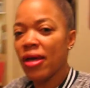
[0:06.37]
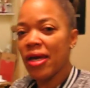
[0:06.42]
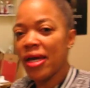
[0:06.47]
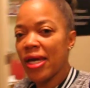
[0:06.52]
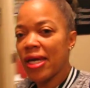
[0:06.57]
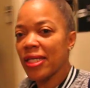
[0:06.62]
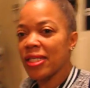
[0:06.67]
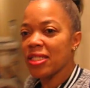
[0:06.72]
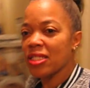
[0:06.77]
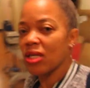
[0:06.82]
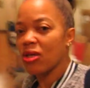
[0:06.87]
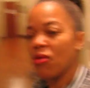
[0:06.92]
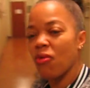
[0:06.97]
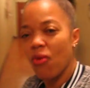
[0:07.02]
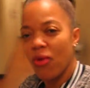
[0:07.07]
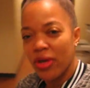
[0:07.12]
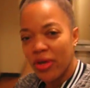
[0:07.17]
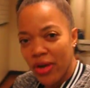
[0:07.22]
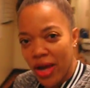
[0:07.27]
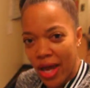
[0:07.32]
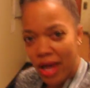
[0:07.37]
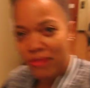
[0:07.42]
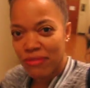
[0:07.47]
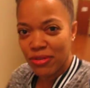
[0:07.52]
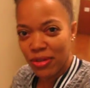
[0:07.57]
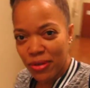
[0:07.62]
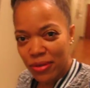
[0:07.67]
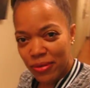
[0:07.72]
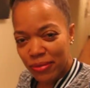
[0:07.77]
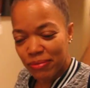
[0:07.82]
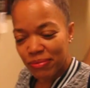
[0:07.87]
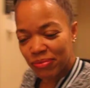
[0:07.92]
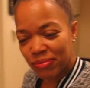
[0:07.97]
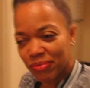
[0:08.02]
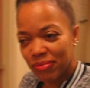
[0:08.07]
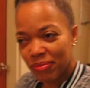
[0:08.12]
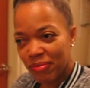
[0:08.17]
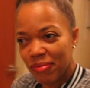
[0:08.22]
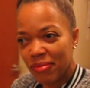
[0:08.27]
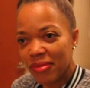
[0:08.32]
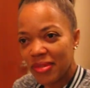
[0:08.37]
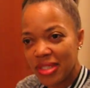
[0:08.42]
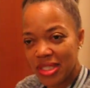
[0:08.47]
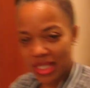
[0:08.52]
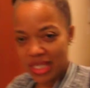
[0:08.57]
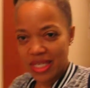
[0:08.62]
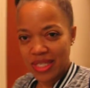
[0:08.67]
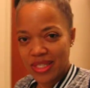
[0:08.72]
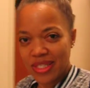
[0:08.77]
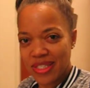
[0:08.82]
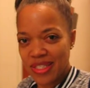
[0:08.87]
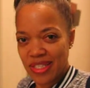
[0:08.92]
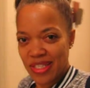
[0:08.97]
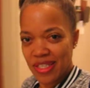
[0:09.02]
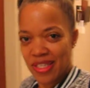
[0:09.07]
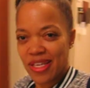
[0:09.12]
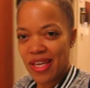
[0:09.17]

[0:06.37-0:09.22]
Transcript: It is a quarter after six.